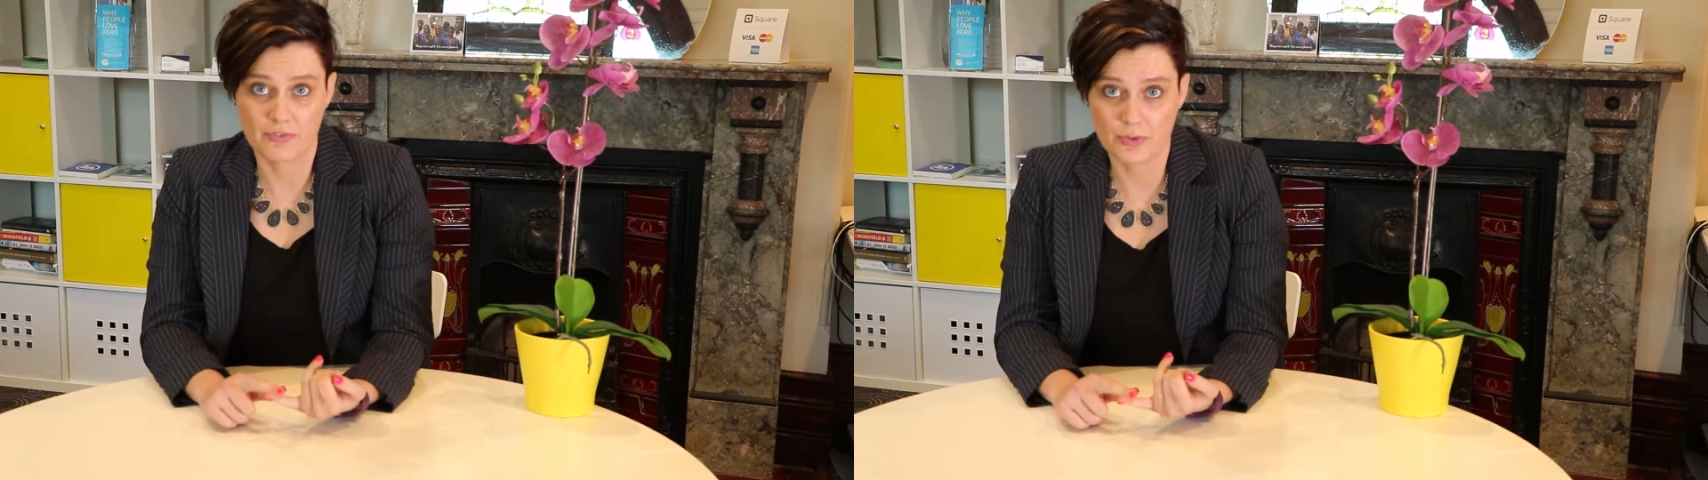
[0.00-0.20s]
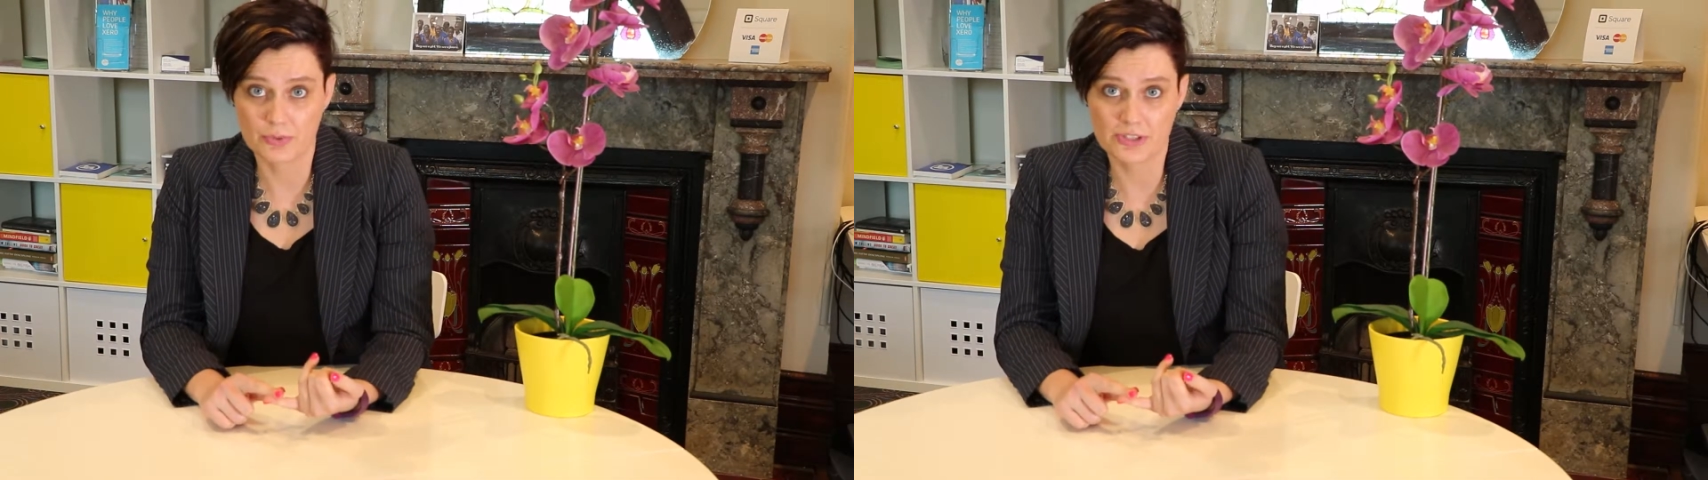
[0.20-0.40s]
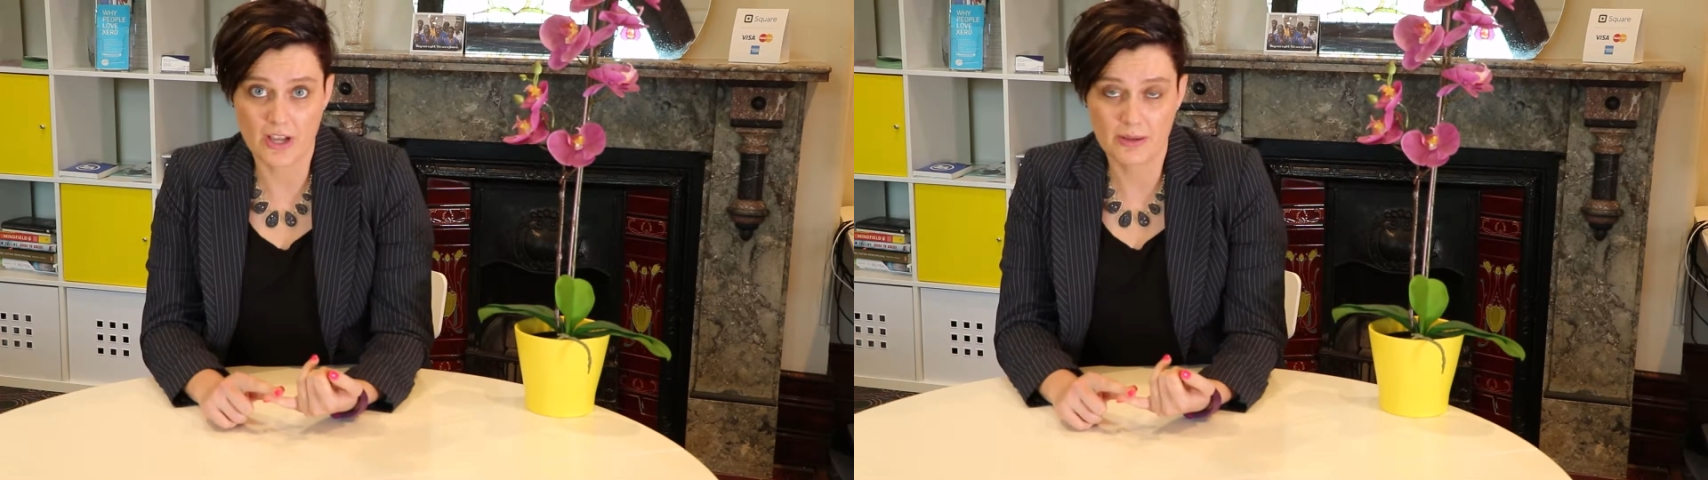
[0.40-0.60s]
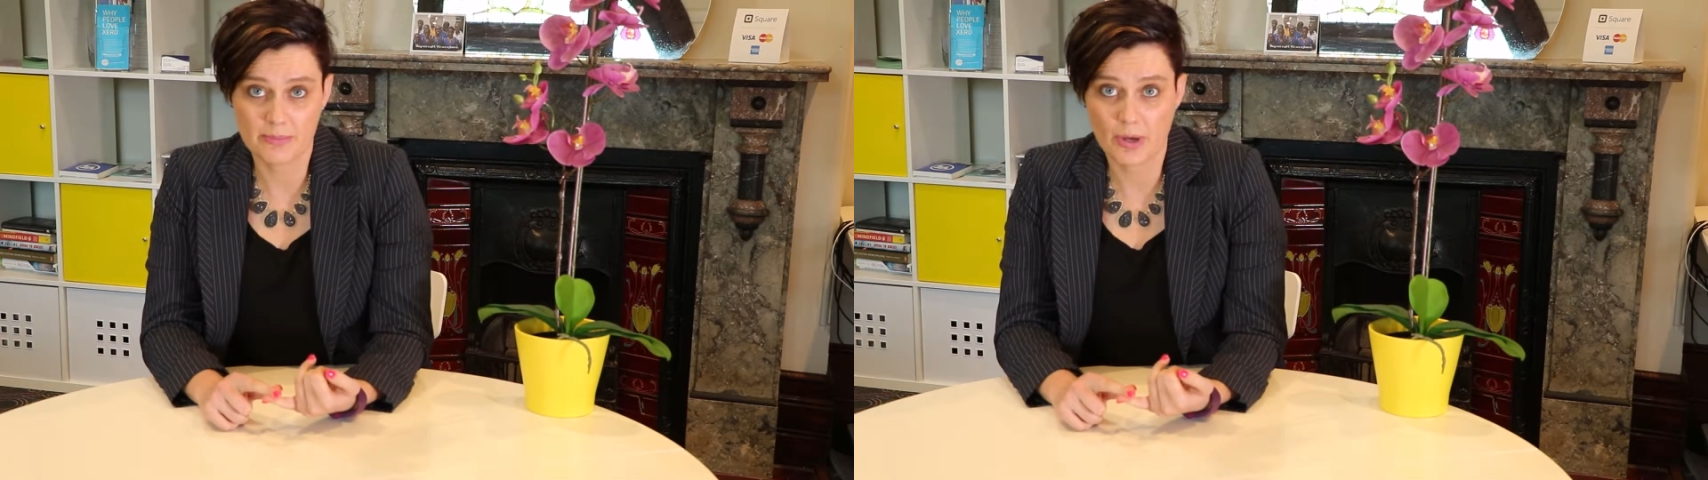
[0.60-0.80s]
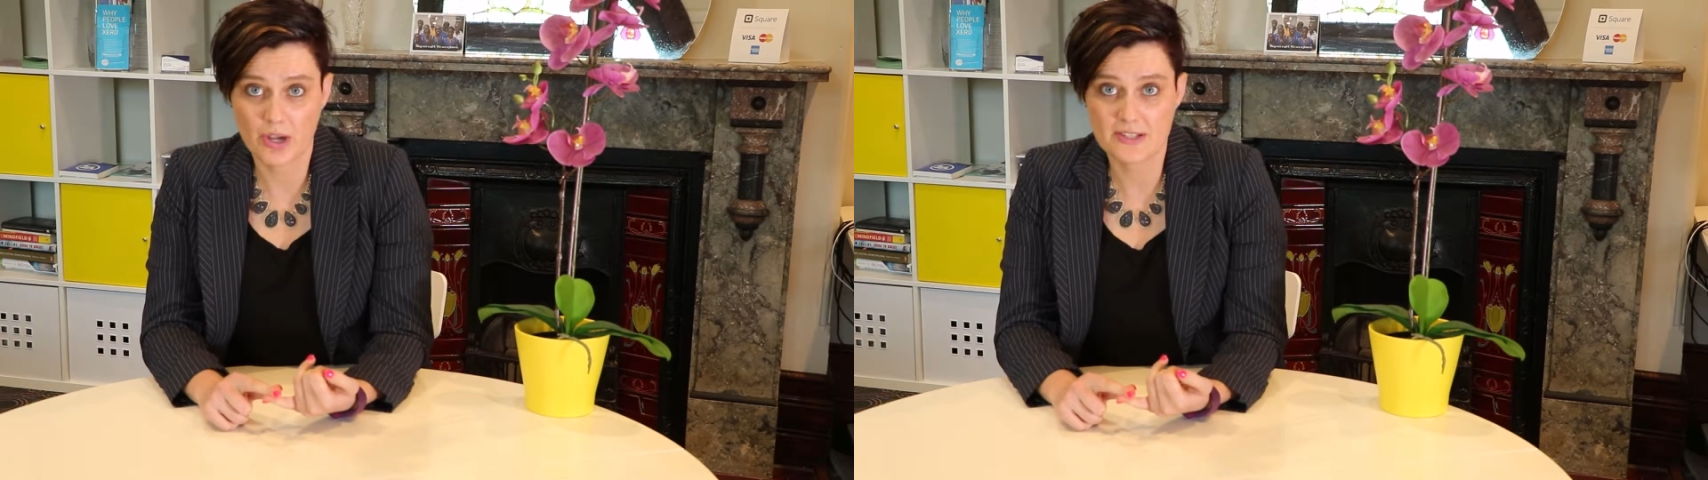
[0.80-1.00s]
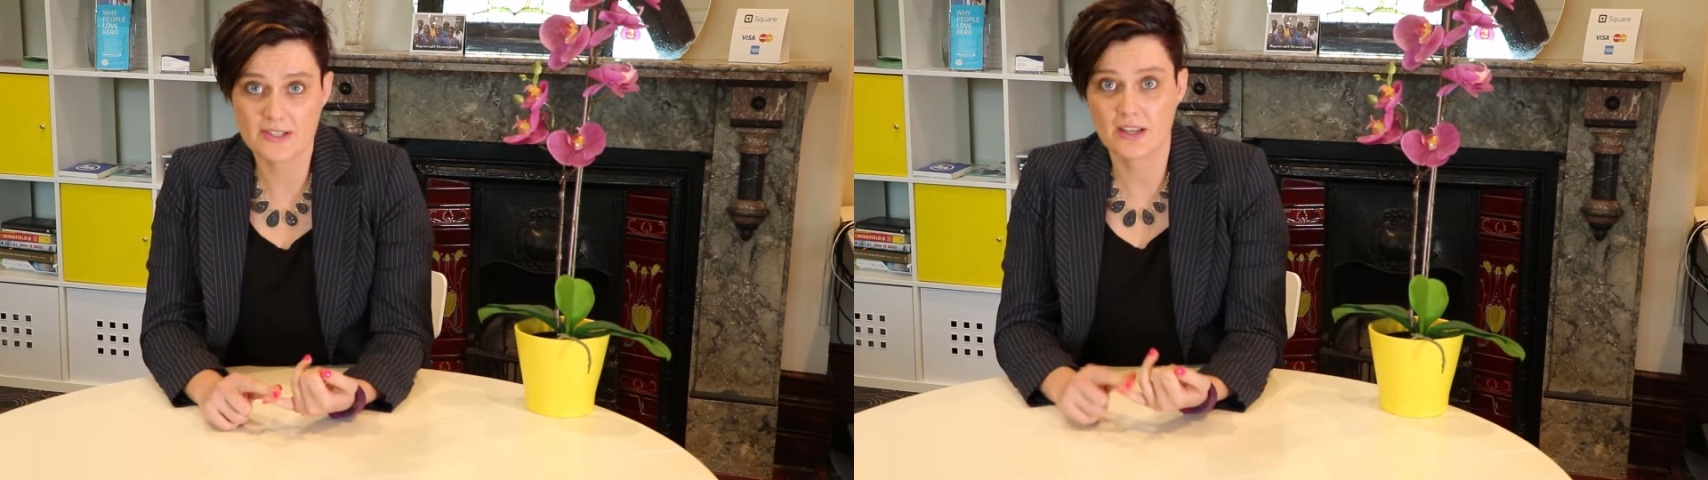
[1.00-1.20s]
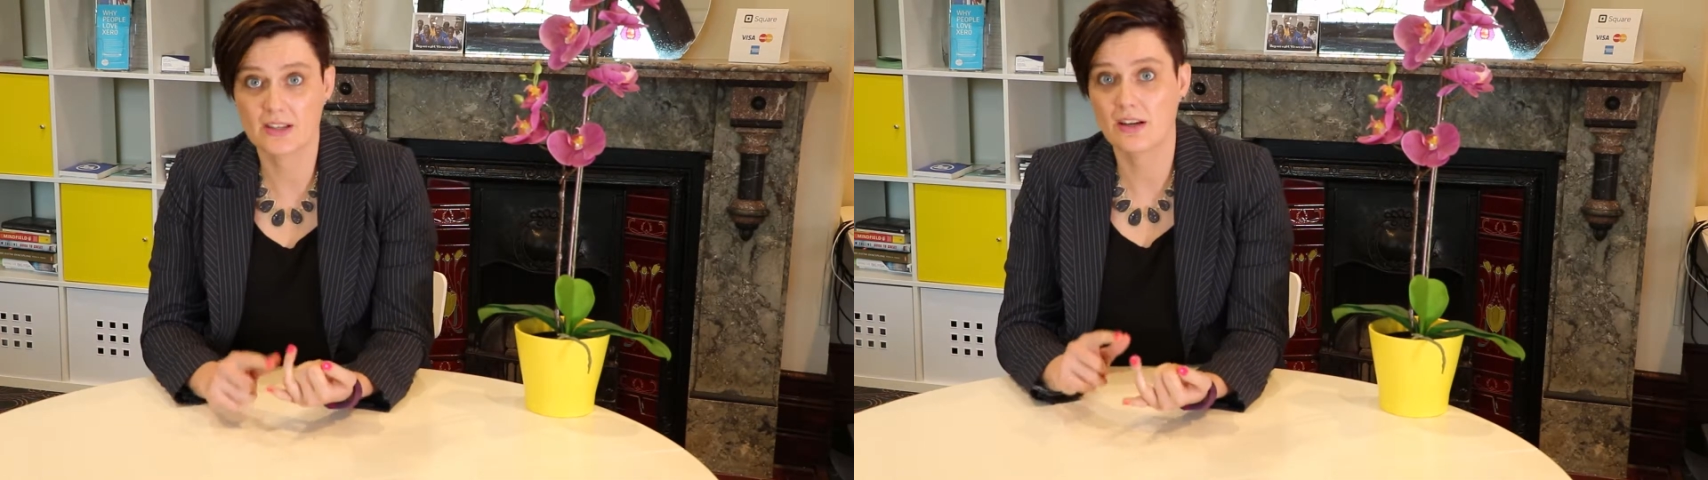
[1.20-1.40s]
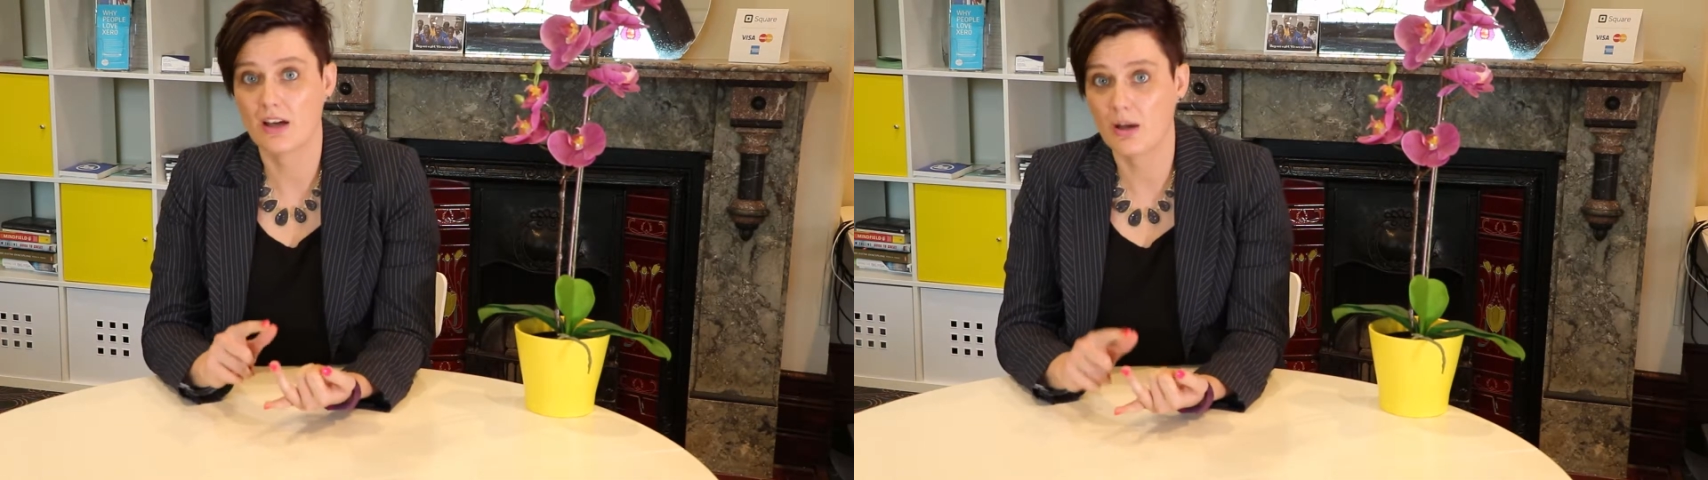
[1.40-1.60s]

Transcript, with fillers: full time person,